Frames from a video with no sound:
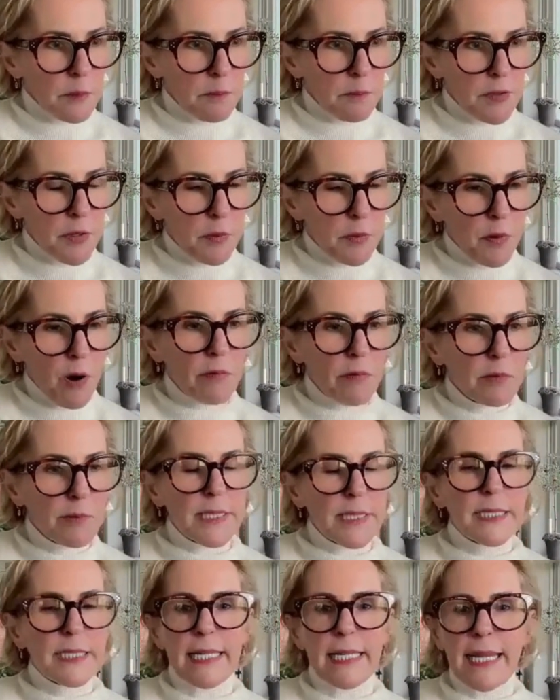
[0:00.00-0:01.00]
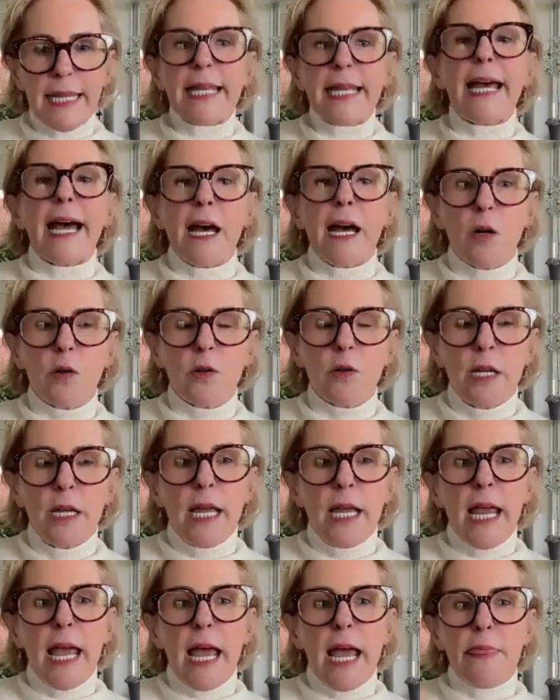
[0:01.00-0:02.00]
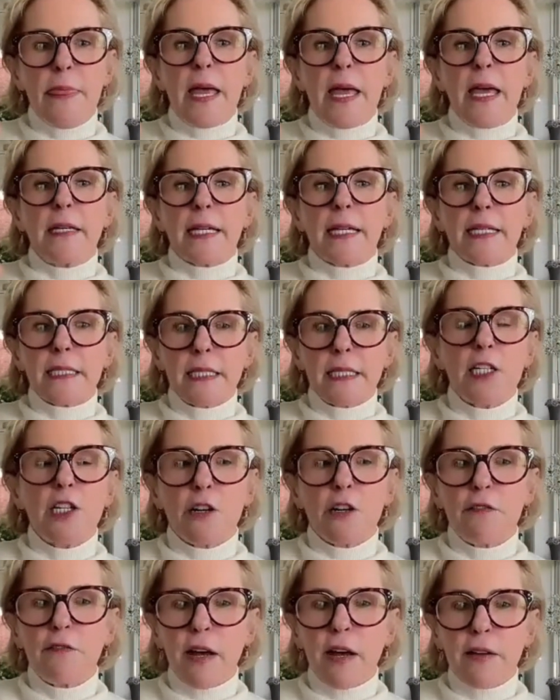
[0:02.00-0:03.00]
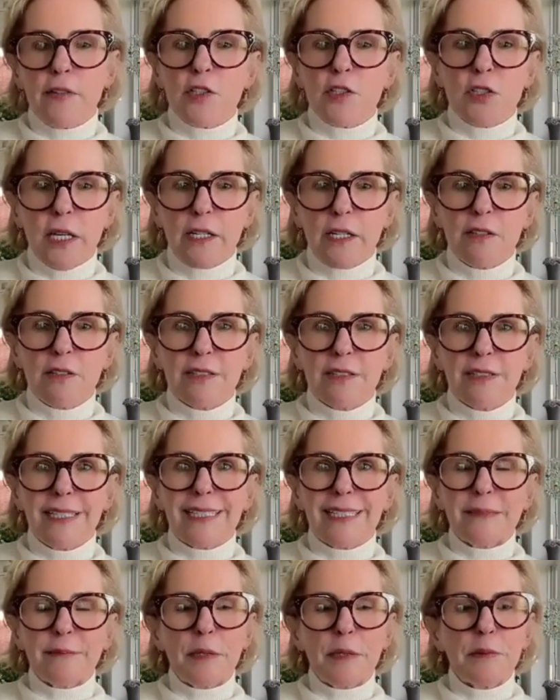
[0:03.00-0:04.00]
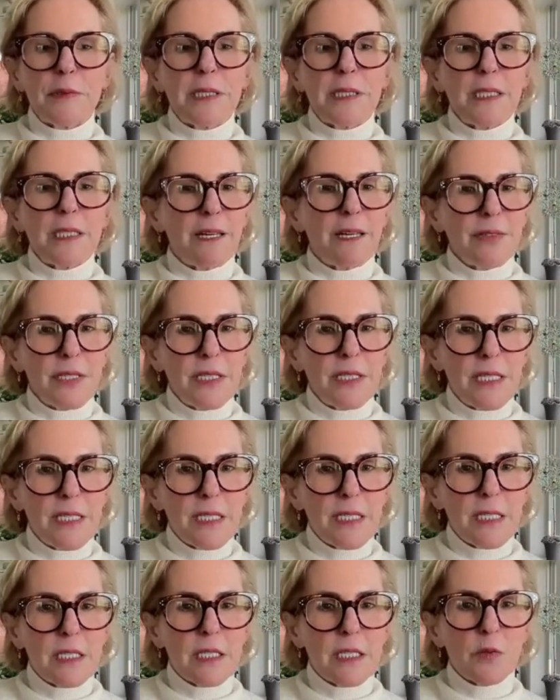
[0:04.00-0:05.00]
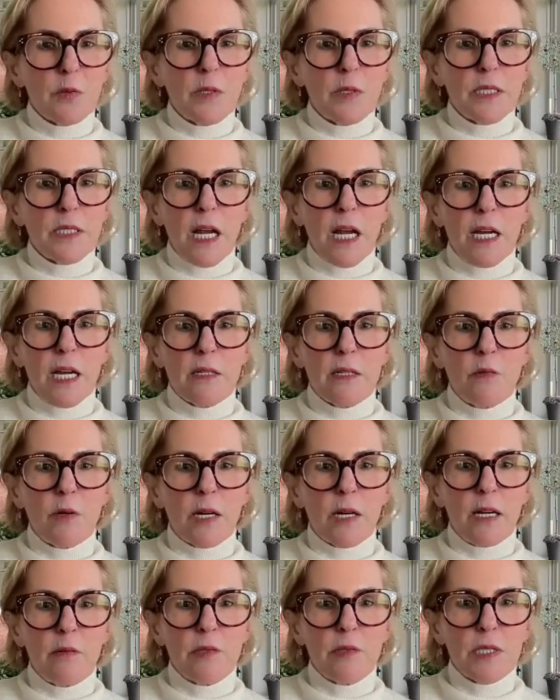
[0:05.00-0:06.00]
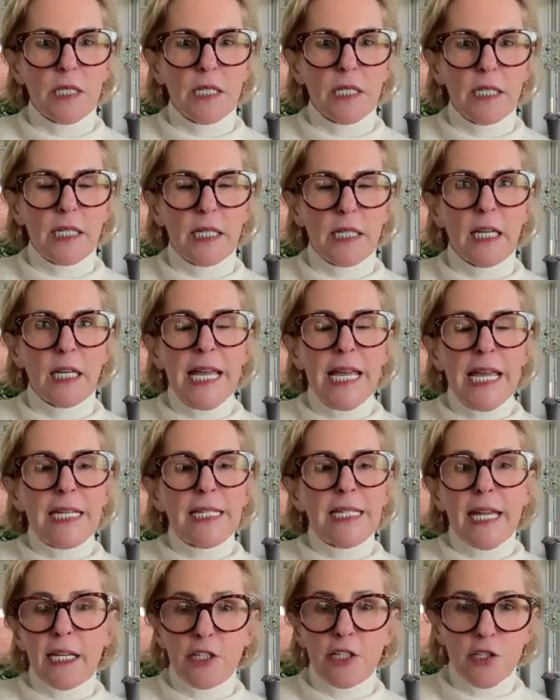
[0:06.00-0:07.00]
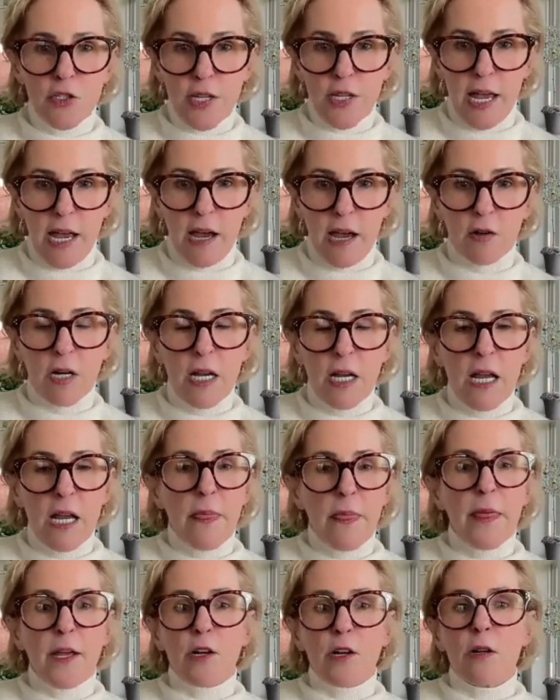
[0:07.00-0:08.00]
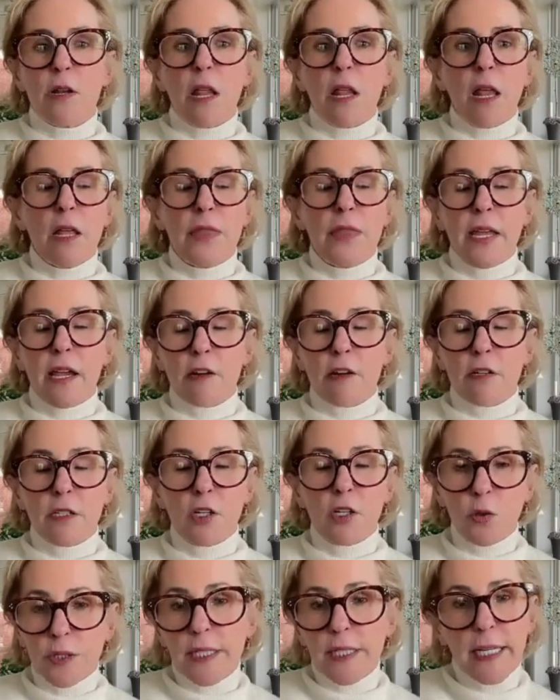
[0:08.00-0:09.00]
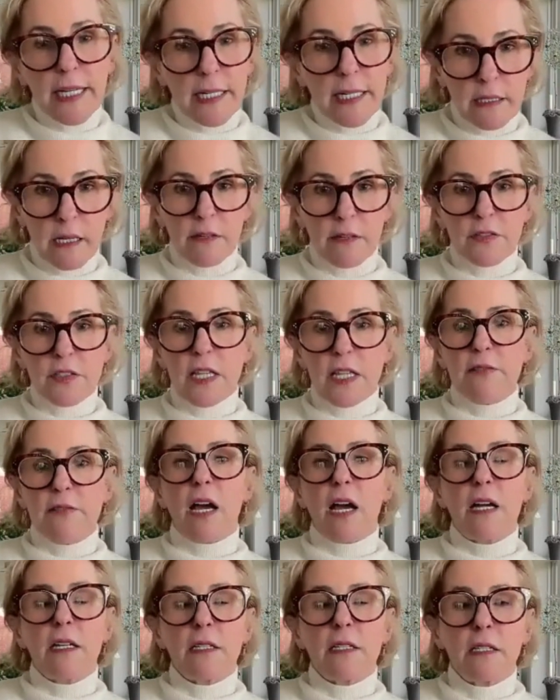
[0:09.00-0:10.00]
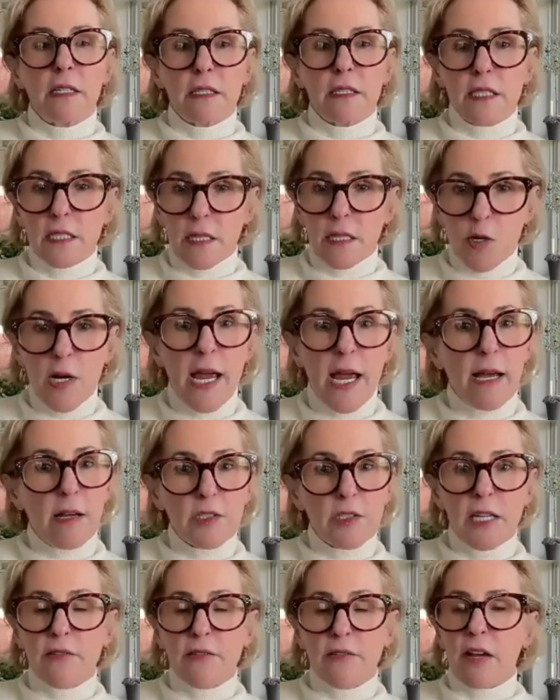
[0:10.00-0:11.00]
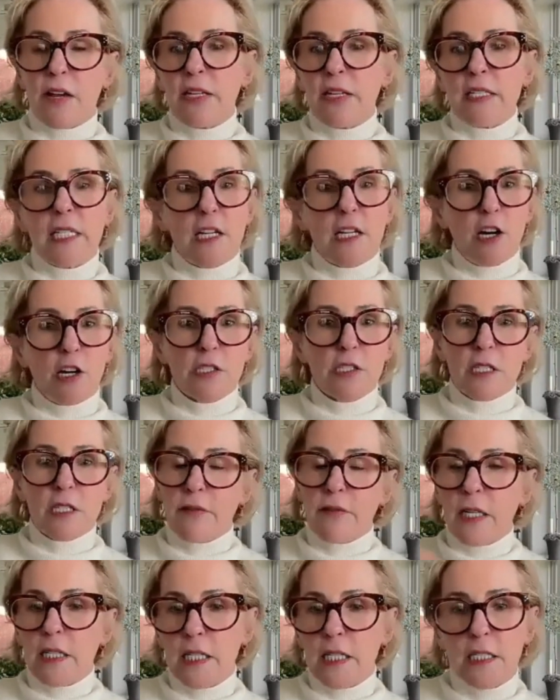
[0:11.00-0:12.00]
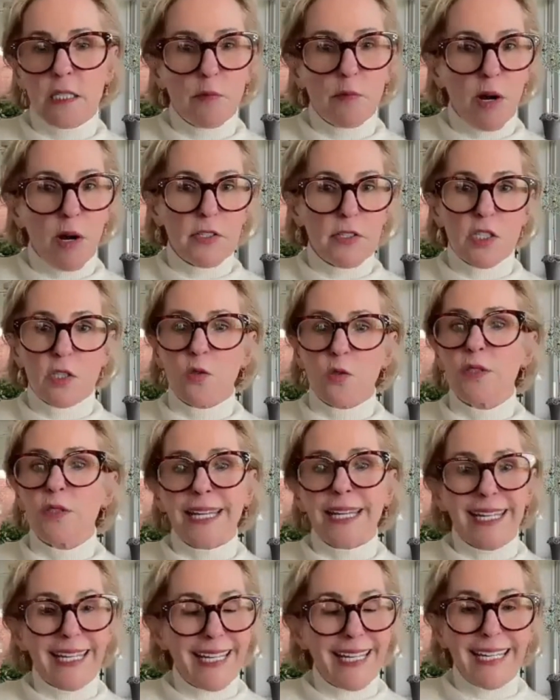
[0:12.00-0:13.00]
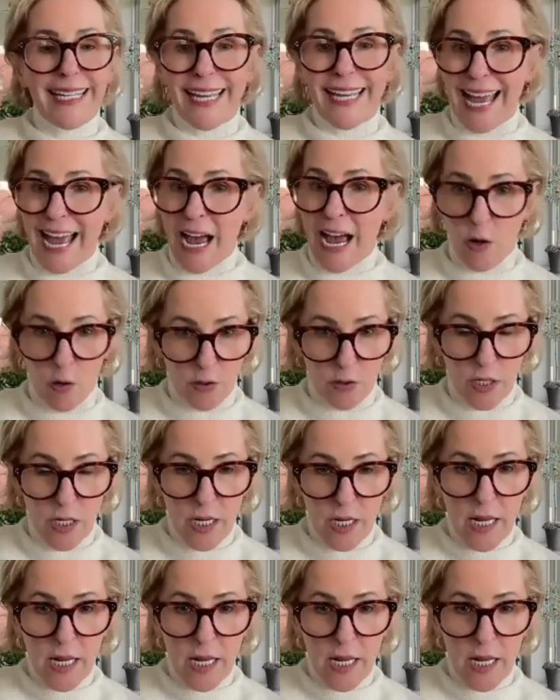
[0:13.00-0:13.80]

the problem is they get out, and then next thing you know, 5 years later, they're like, I'm not really loving this. This wasn't kind of what I was thinking. 10 years out, they are golden handcuffs. They've got the summer house, they've got fancy cars, they've got kids in private school, and they can't get out,